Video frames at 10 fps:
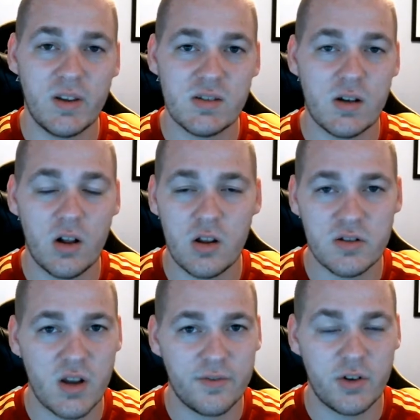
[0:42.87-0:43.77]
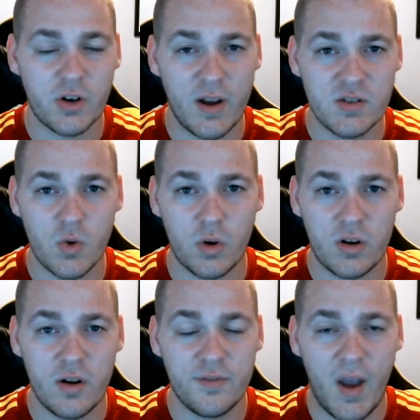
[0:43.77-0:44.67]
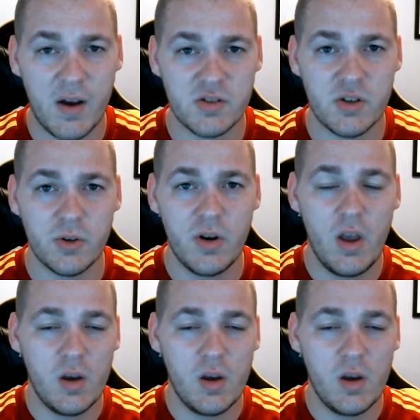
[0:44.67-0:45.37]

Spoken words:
Get $10 off your guys' order of Axio.